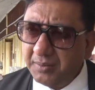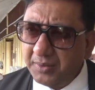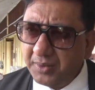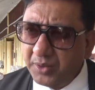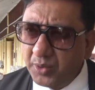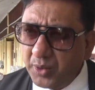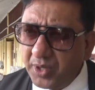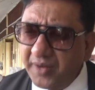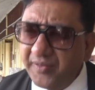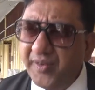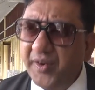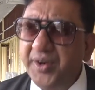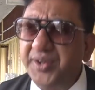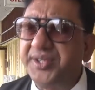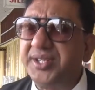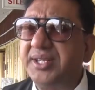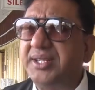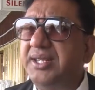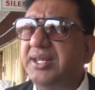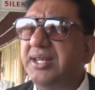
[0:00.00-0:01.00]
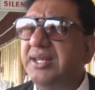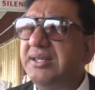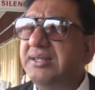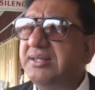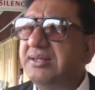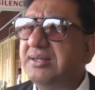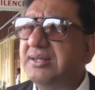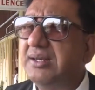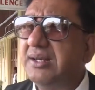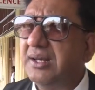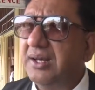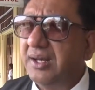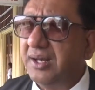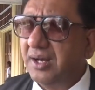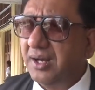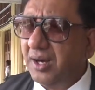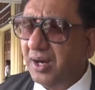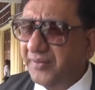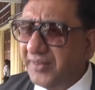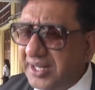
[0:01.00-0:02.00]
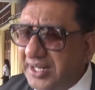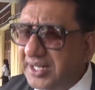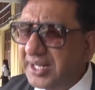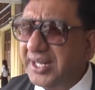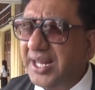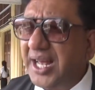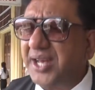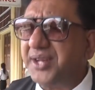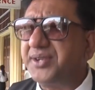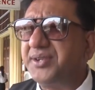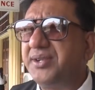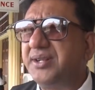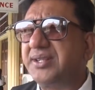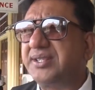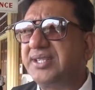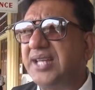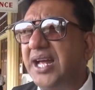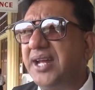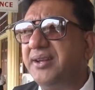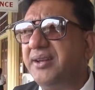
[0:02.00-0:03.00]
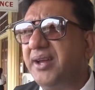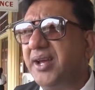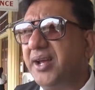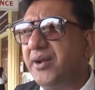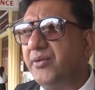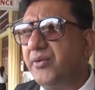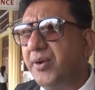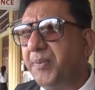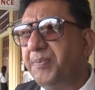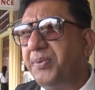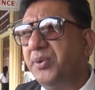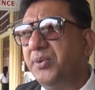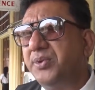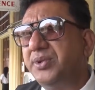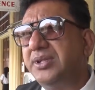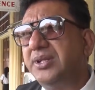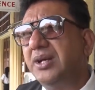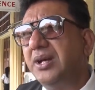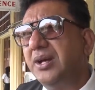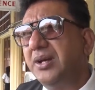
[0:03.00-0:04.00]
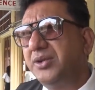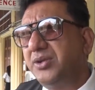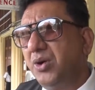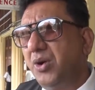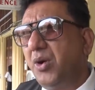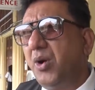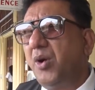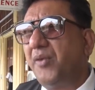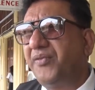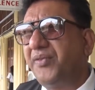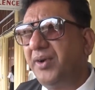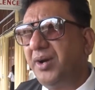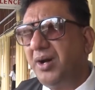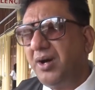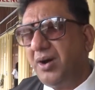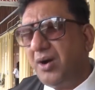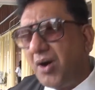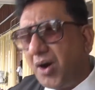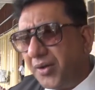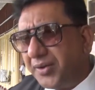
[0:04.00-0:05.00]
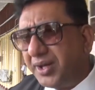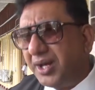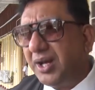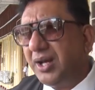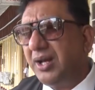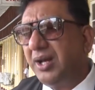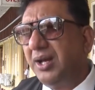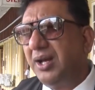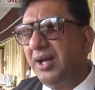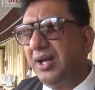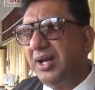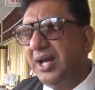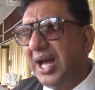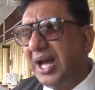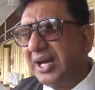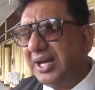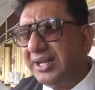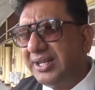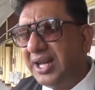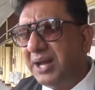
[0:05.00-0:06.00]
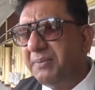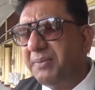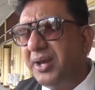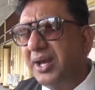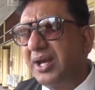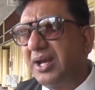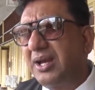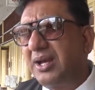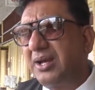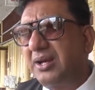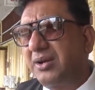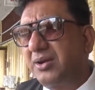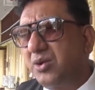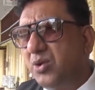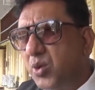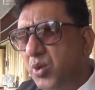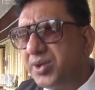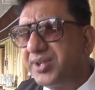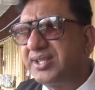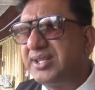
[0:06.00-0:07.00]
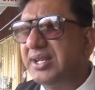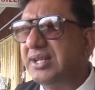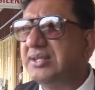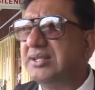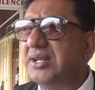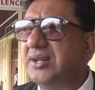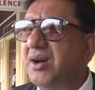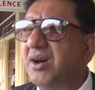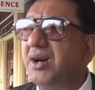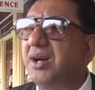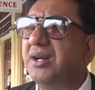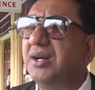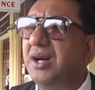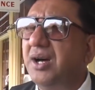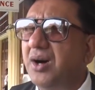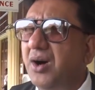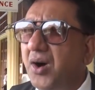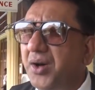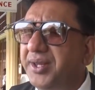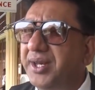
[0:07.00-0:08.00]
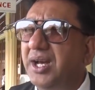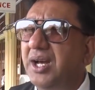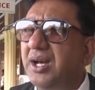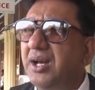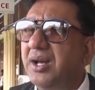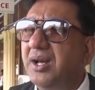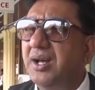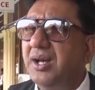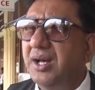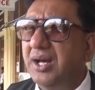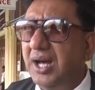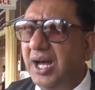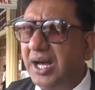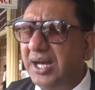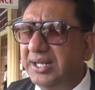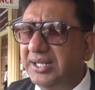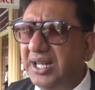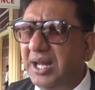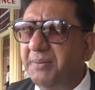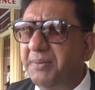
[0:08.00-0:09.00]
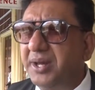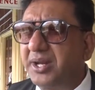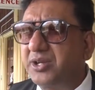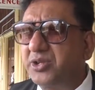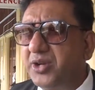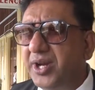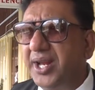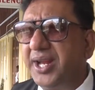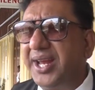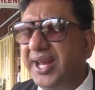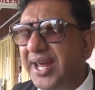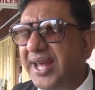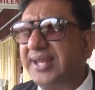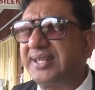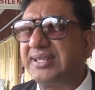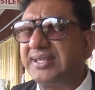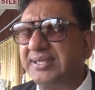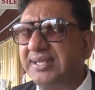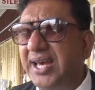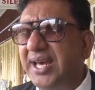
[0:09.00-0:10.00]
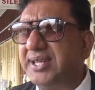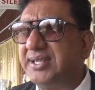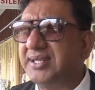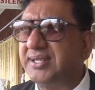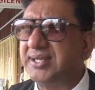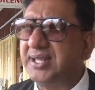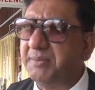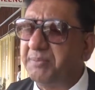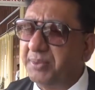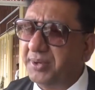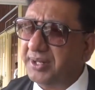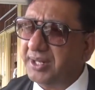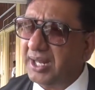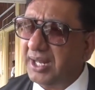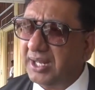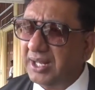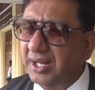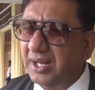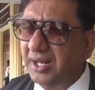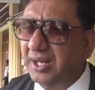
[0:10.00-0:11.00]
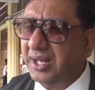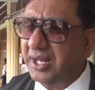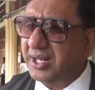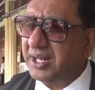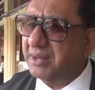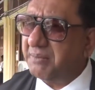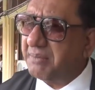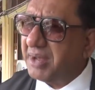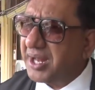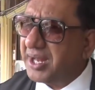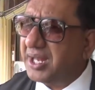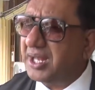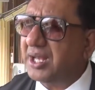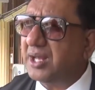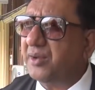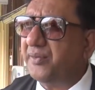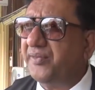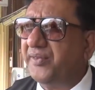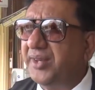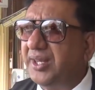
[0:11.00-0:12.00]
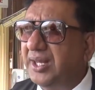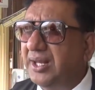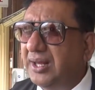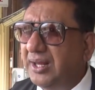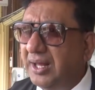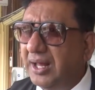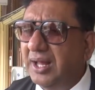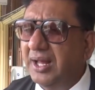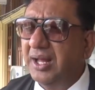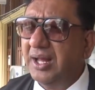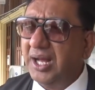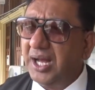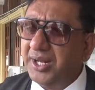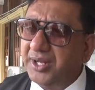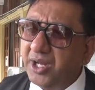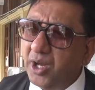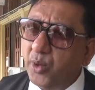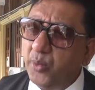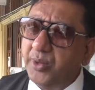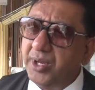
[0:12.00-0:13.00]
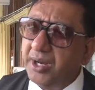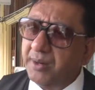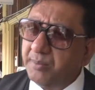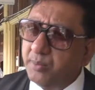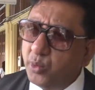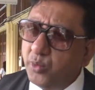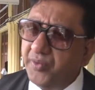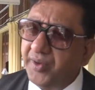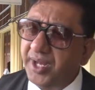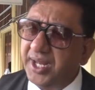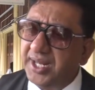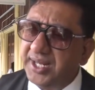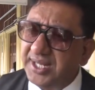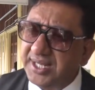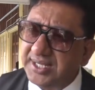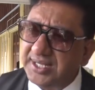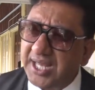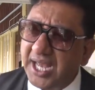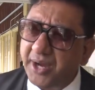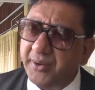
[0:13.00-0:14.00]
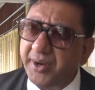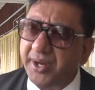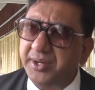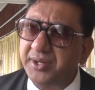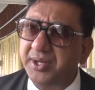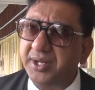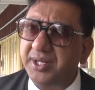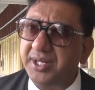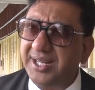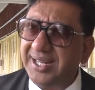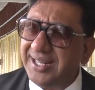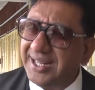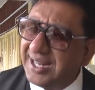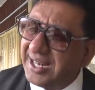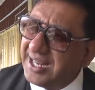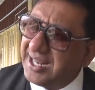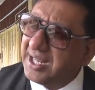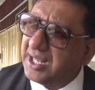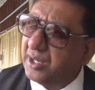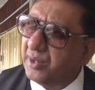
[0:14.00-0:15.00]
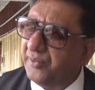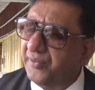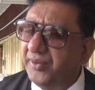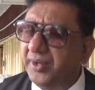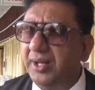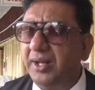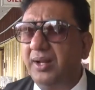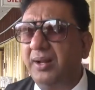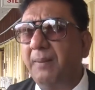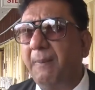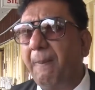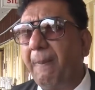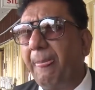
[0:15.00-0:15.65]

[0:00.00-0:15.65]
universities of international standing and repute to offer other academic courses and other academic training exercises, in particular in the medical field, and now we are moving in this direction in the legal field.